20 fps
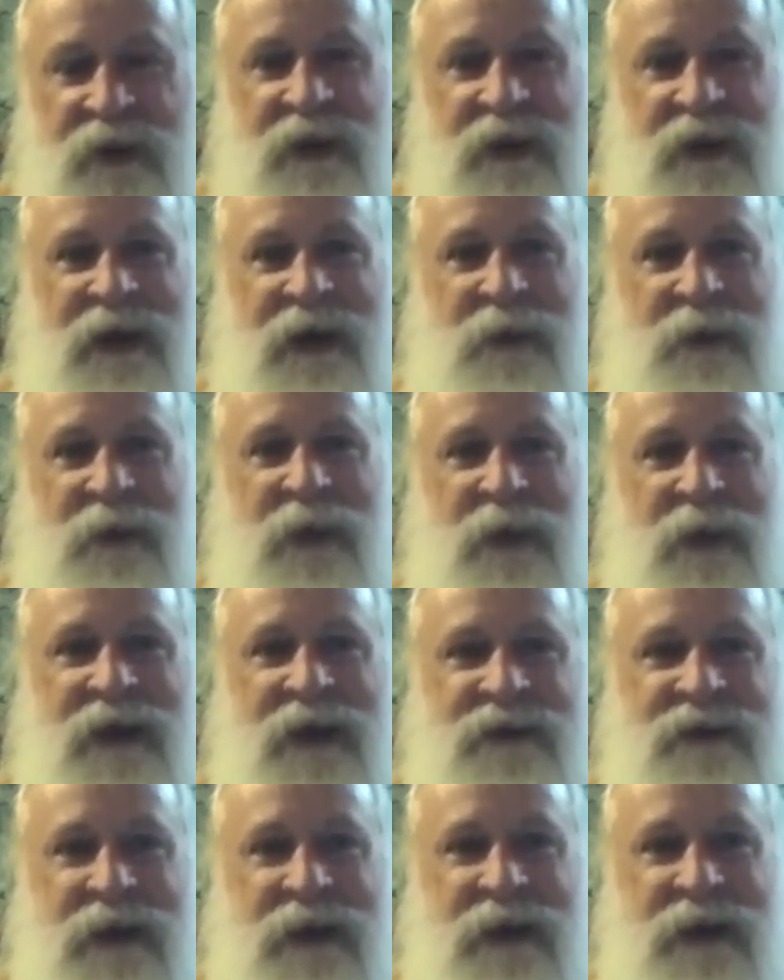And I'm
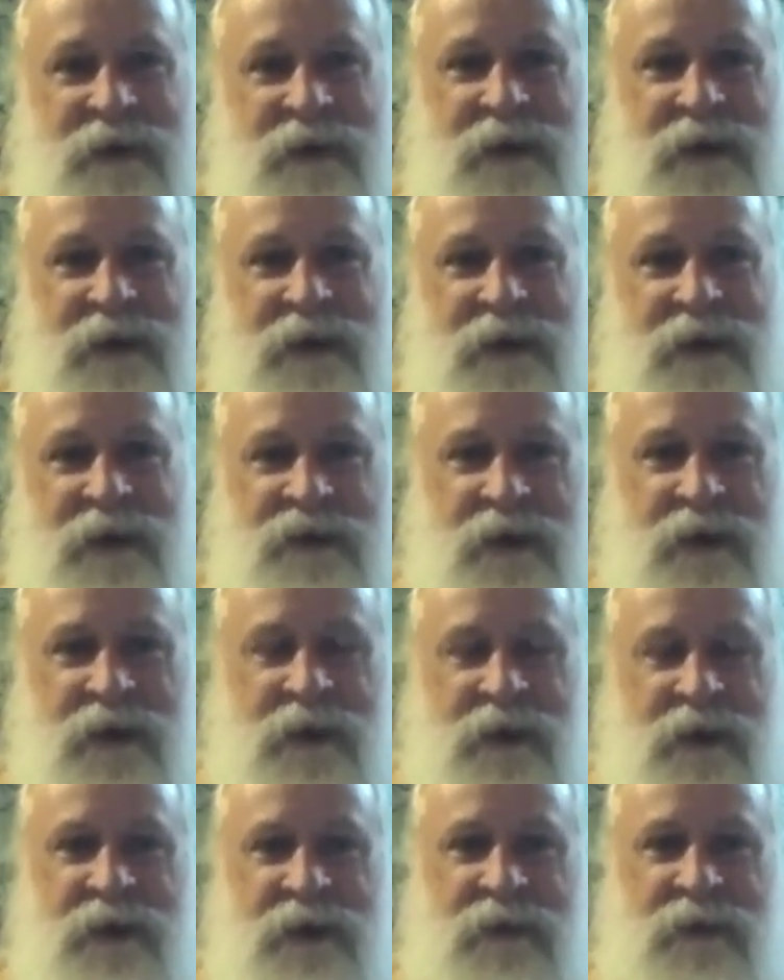asking this
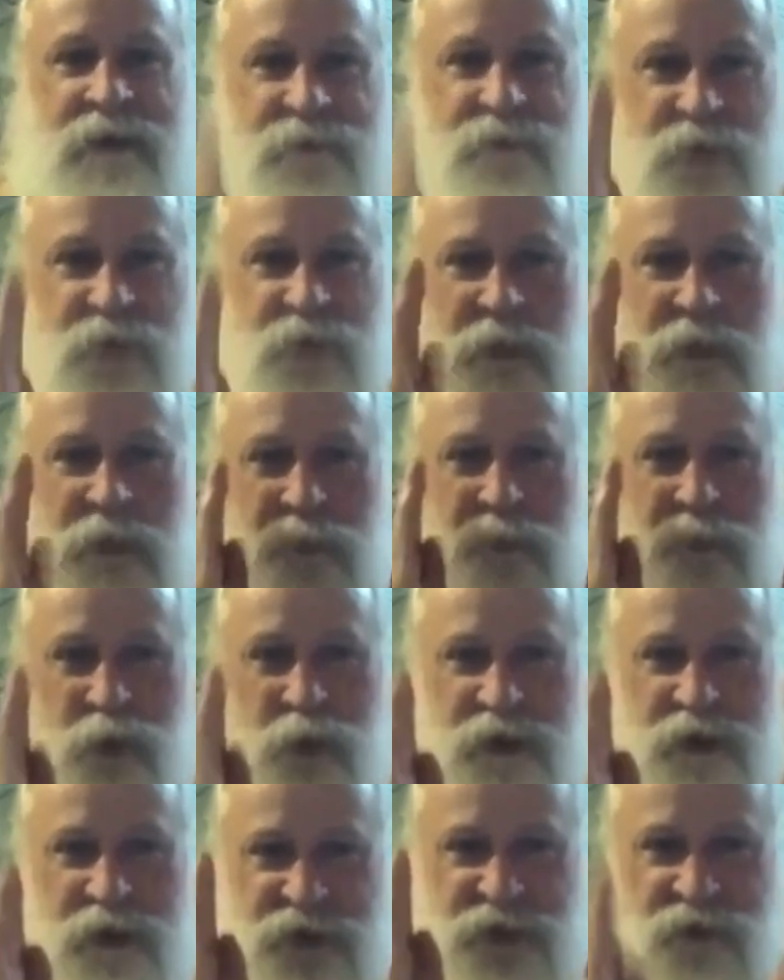from a
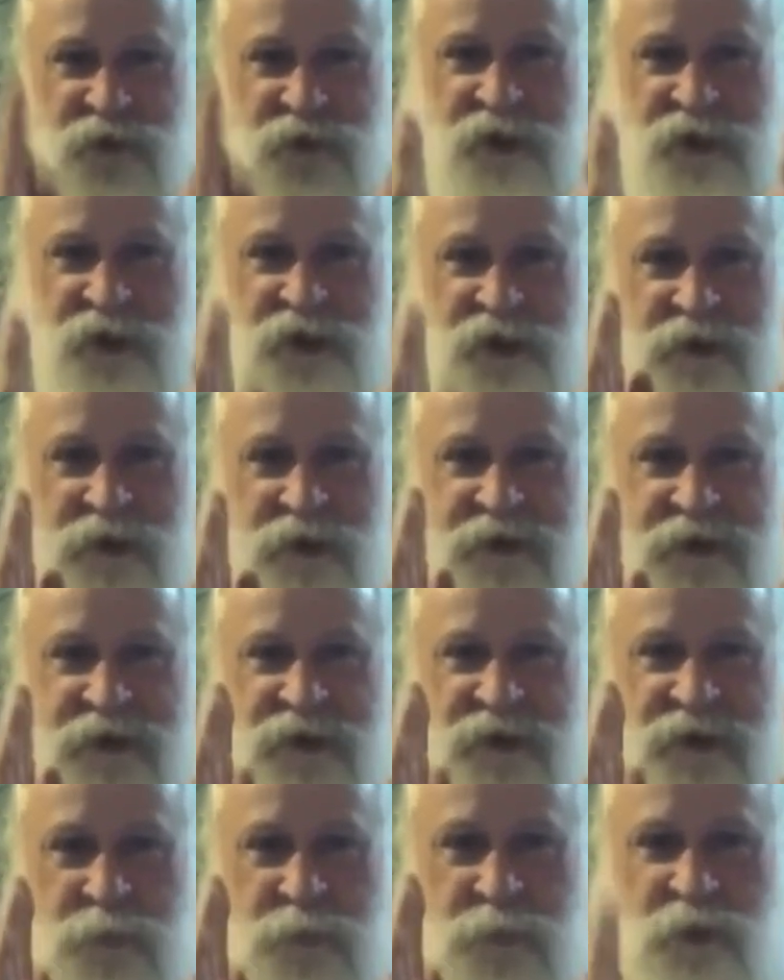British
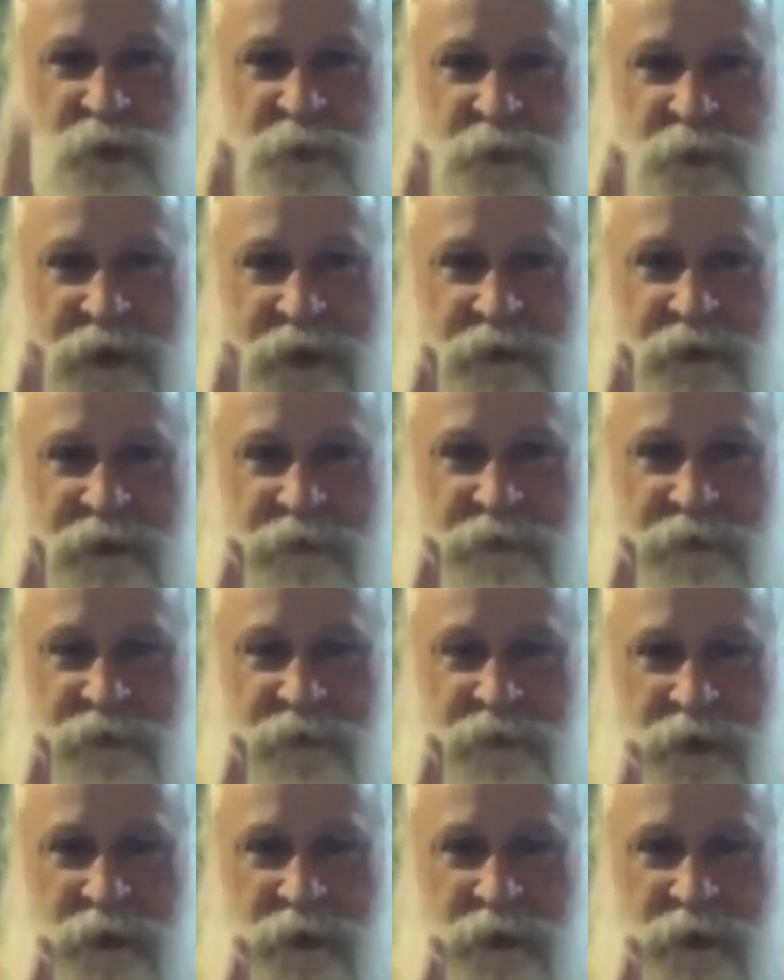functionalist perspective.